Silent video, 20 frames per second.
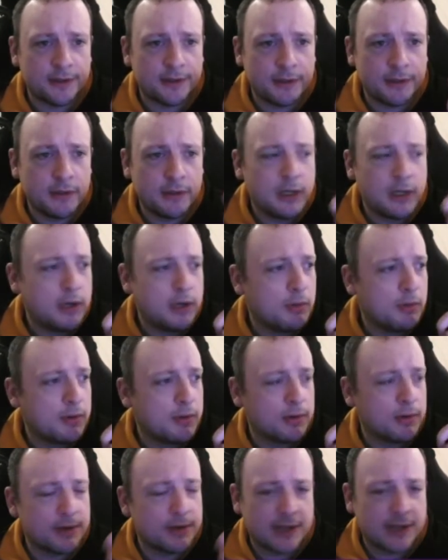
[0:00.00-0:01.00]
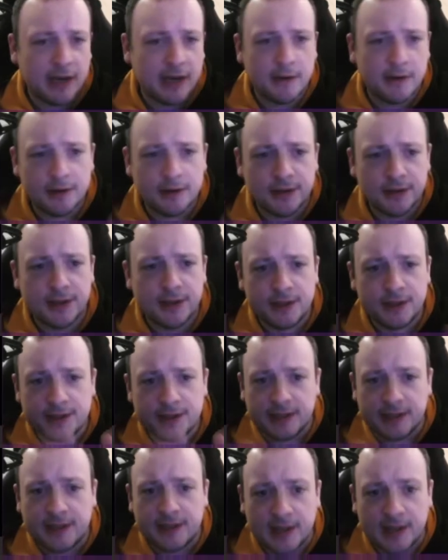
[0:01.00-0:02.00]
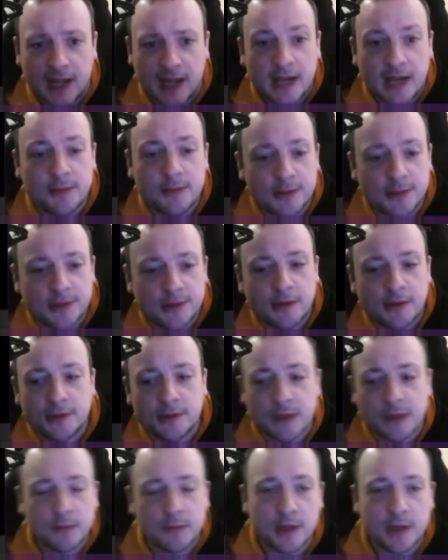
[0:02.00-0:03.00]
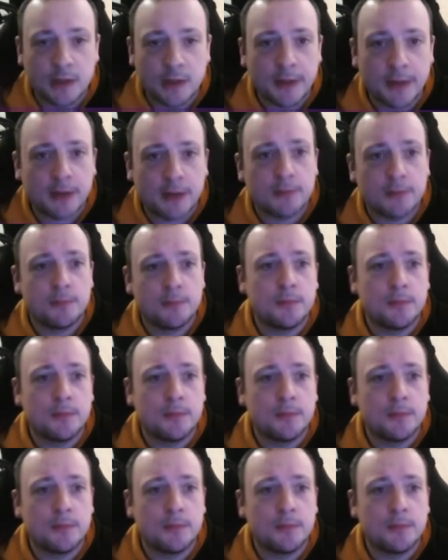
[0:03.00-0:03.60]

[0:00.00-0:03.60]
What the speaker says: So we've got this character. He claims to know something about